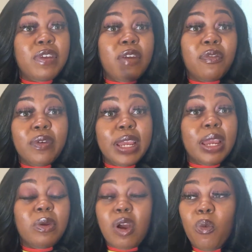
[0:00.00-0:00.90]
that
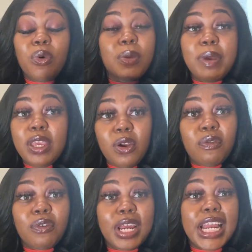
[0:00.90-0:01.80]
friend don't want to be your
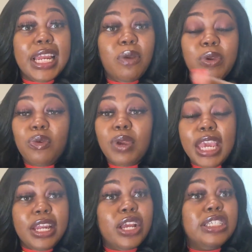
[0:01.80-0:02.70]
friend, and then when you
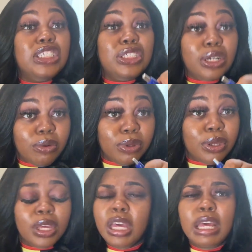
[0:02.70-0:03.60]
get there she show you?
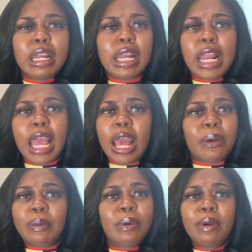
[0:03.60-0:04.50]
Now